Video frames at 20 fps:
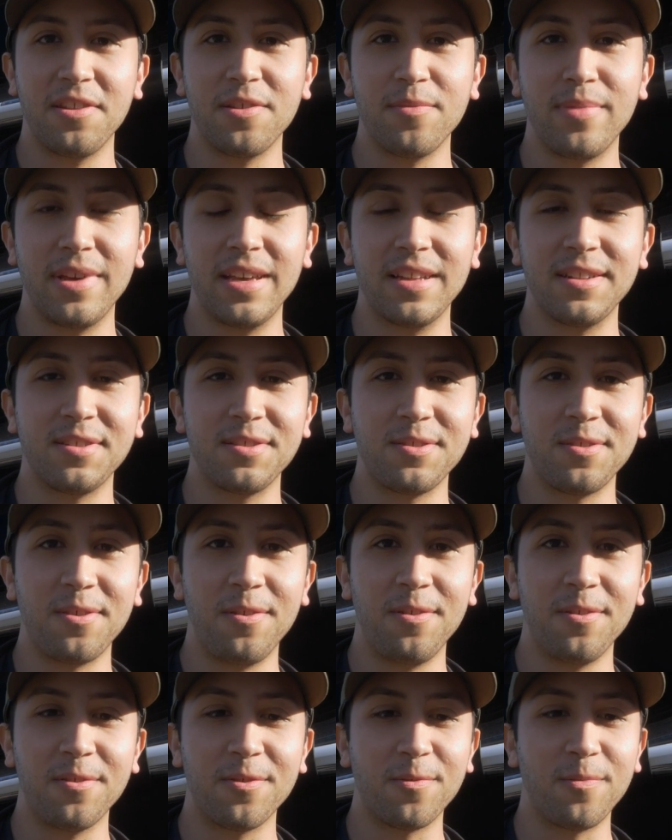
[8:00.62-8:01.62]
to be
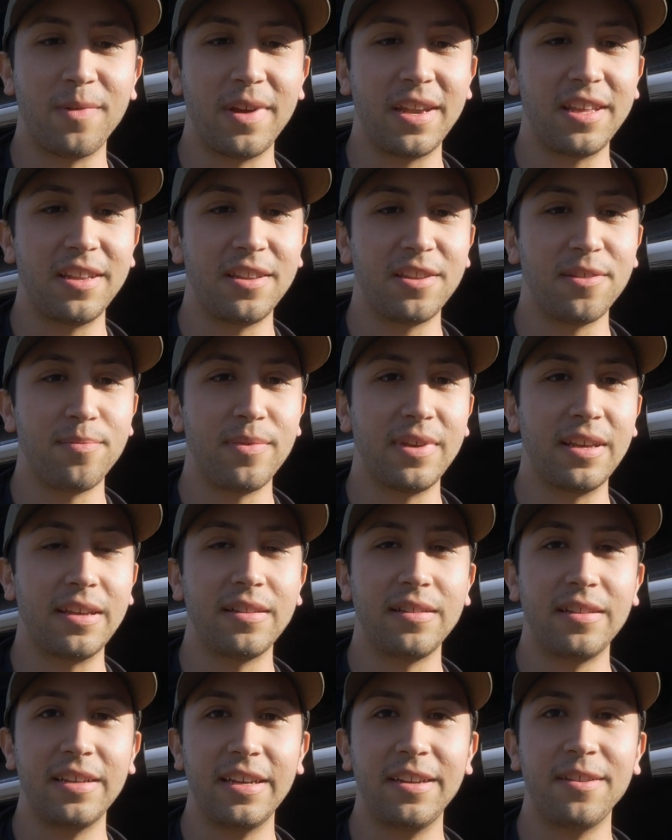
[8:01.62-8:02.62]
installed or waiting to be
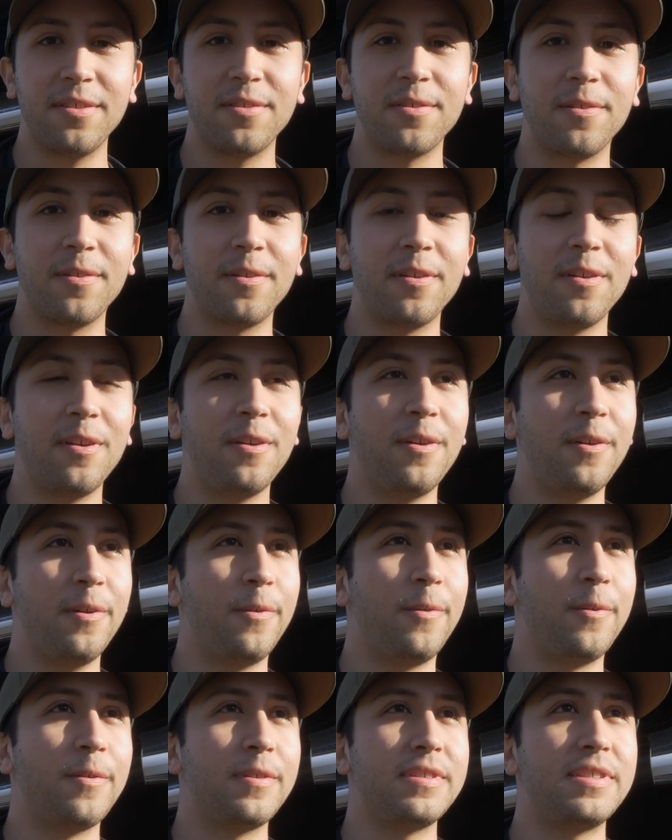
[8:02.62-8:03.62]
cleaned or
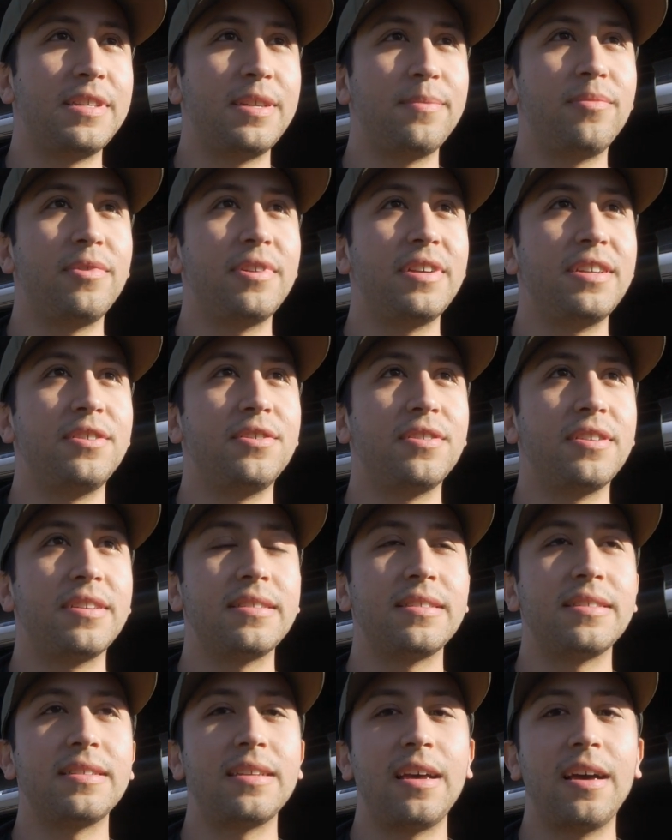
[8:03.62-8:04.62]
simply
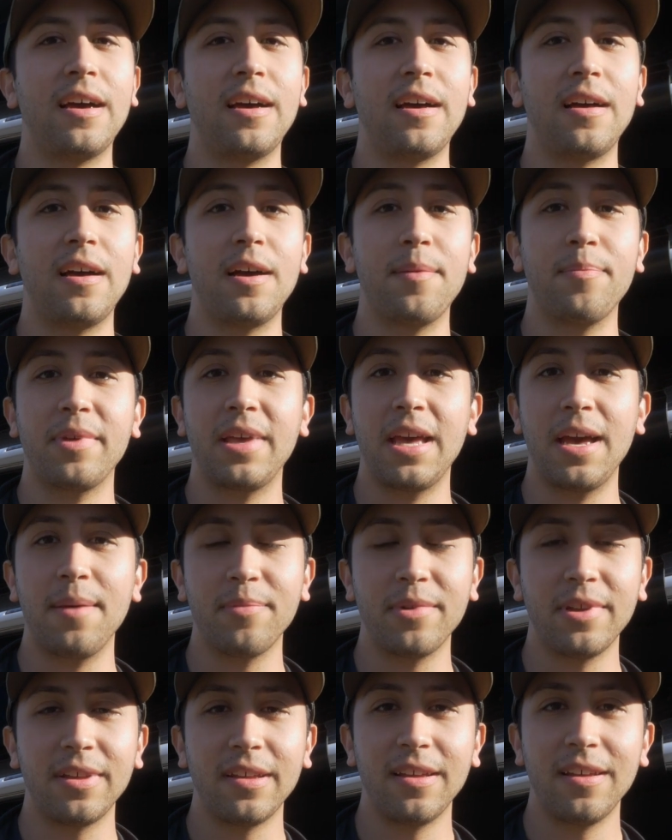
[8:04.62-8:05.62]
just
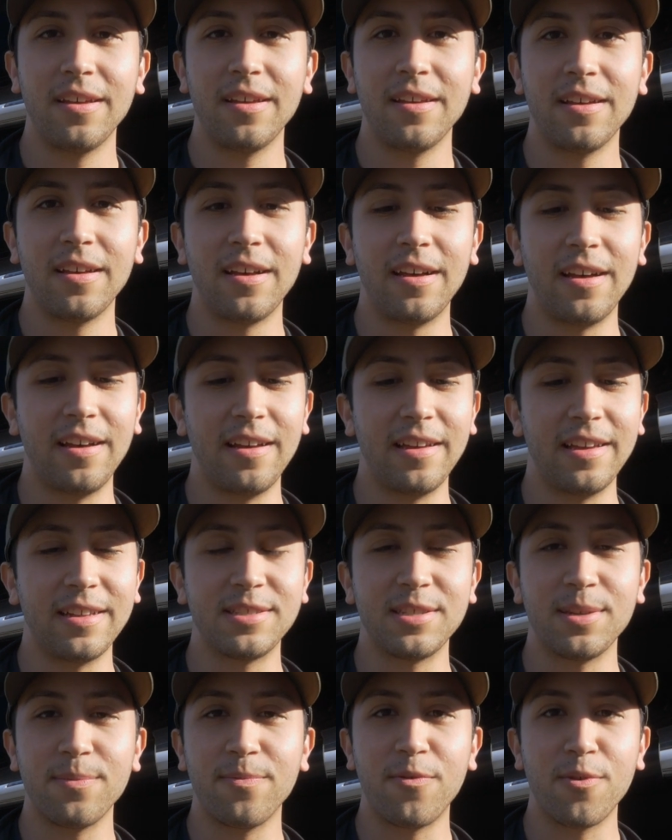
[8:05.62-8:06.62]
upkept in
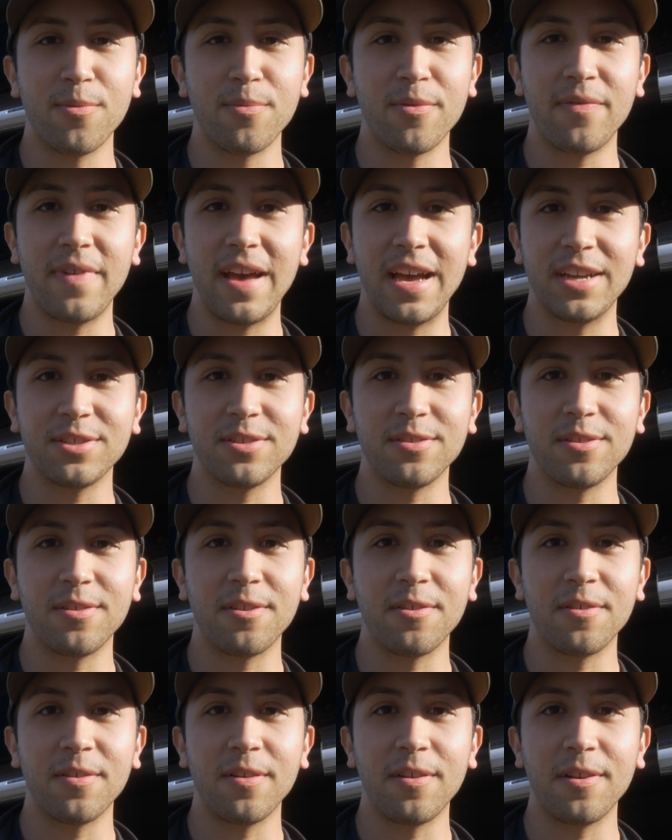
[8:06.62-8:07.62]
some form or fashion
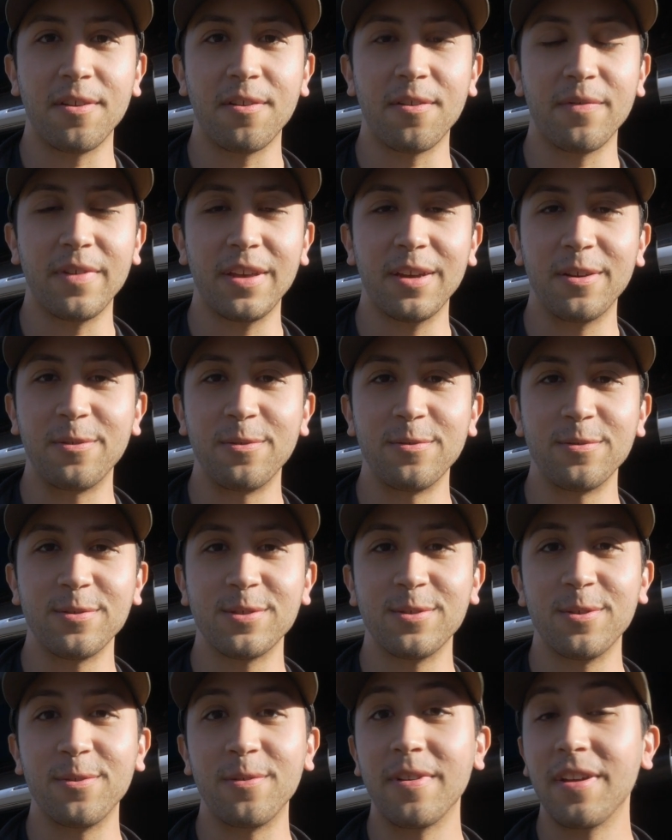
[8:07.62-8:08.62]
on our vehicles.
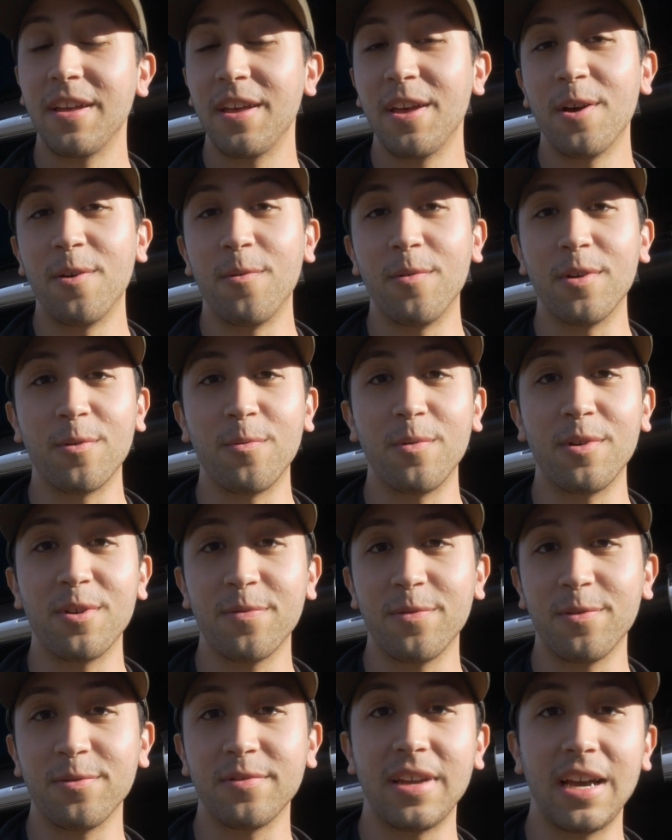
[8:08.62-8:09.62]
So what a
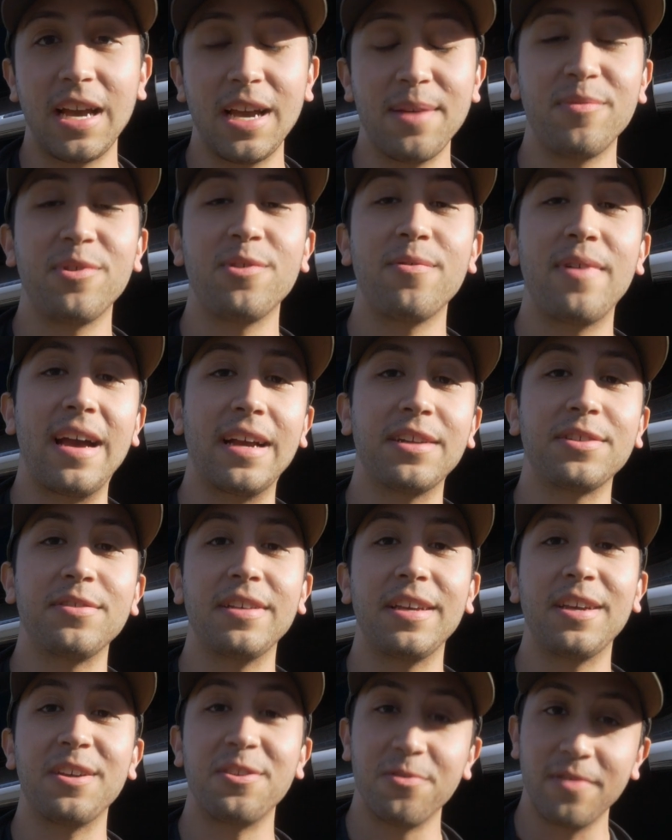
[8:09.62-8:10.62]
wonderful time to
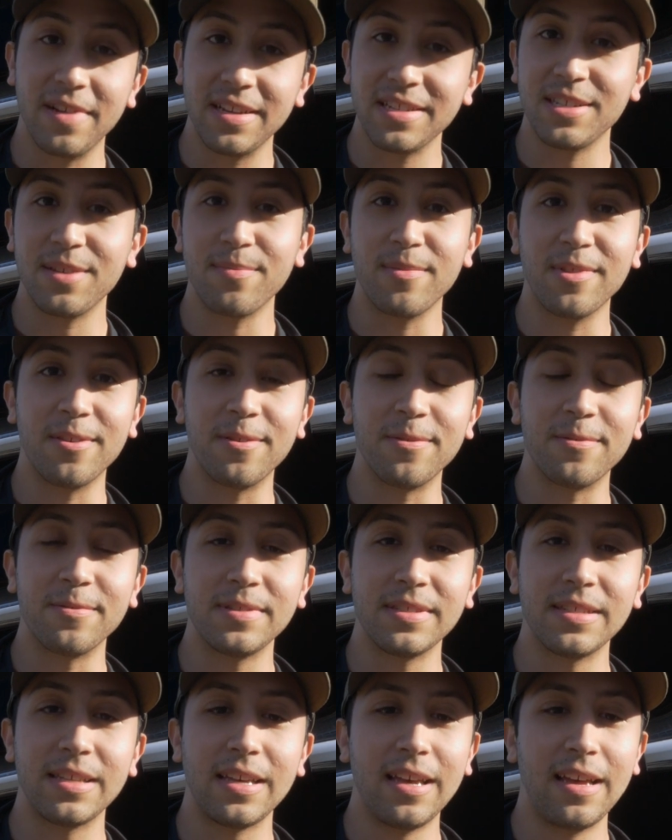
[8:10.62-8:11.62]
actually address some of
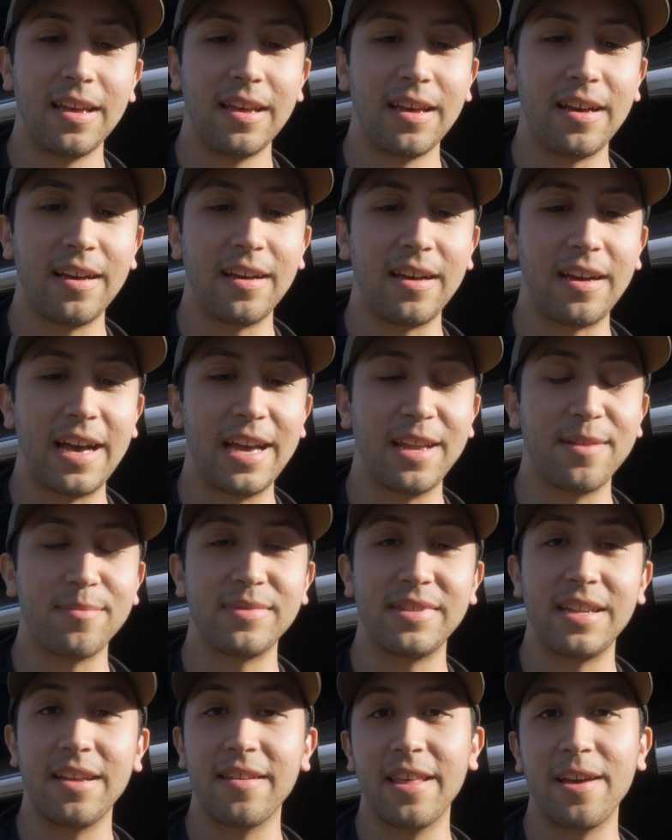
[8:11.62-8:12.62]
those
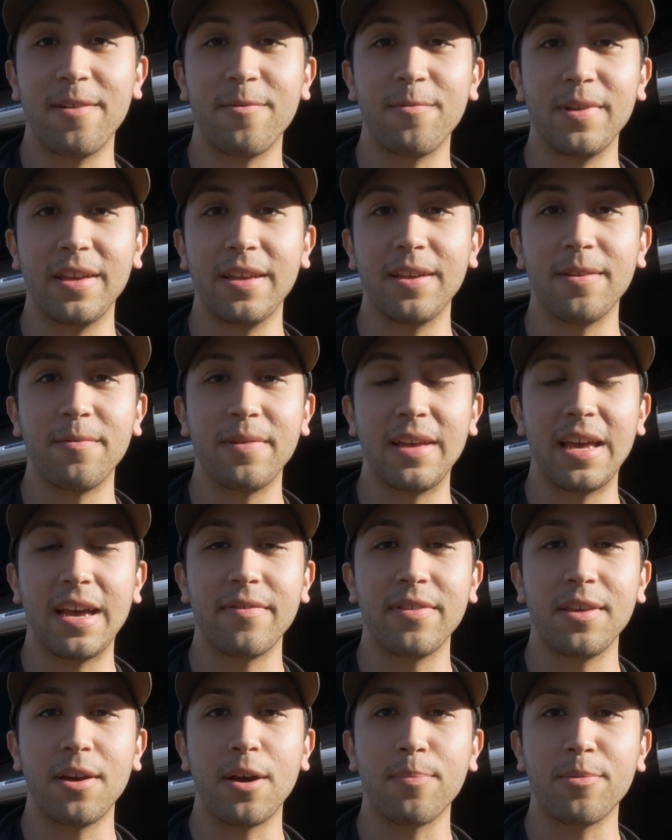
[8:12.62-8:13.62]
items now that we
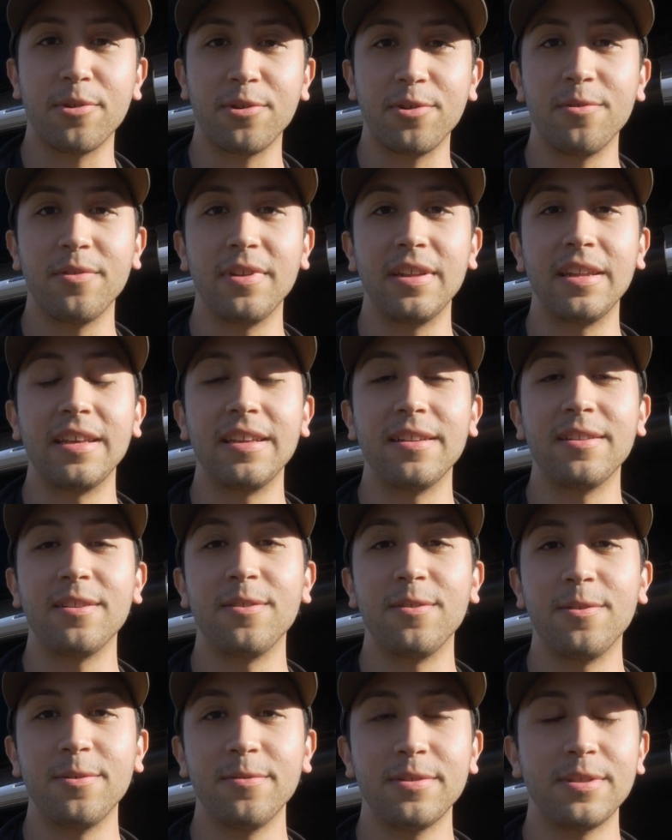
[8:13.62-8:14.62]
have the opportunity to
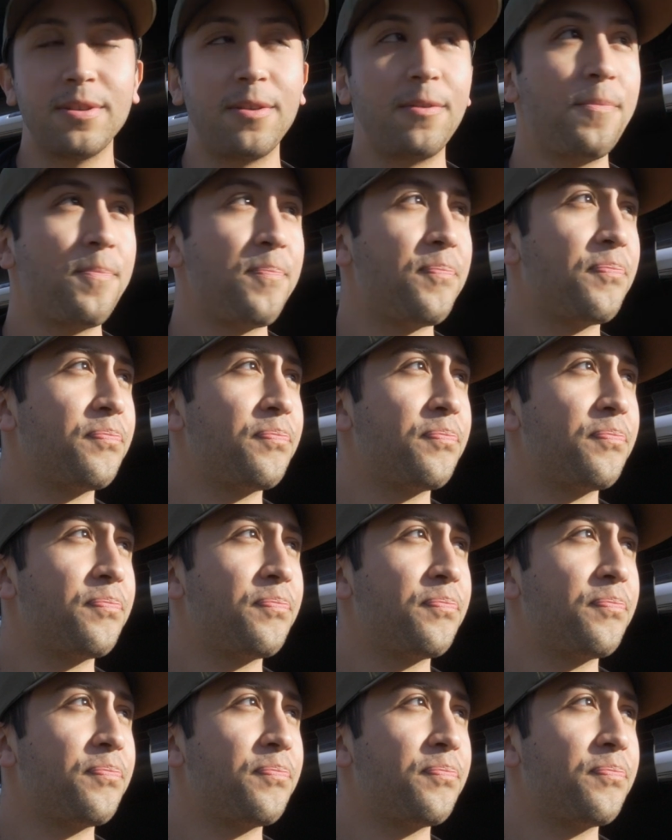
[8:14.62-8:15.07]
do so.